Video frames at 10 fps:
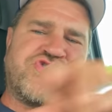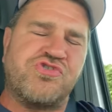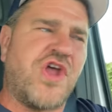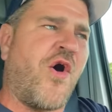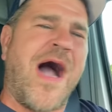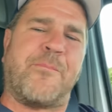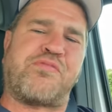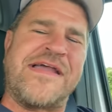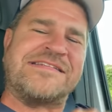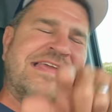you know I'll
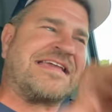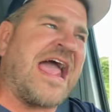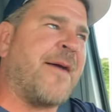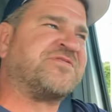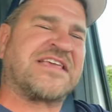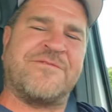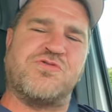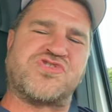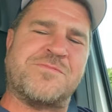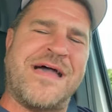break kneecaps to give
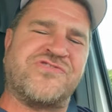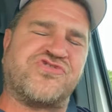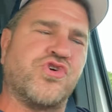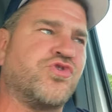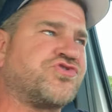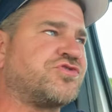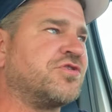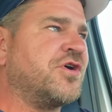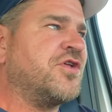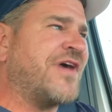you cement shoes?
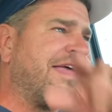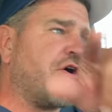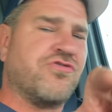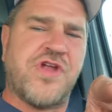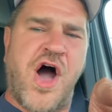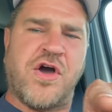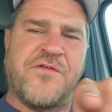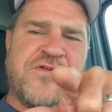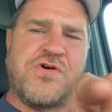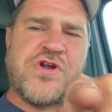They don't know, and
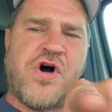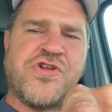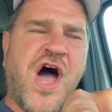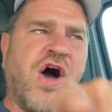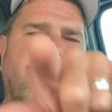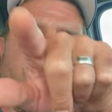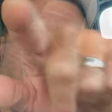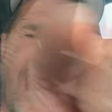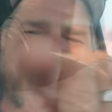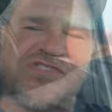if you don't know,
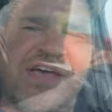watch this. If you're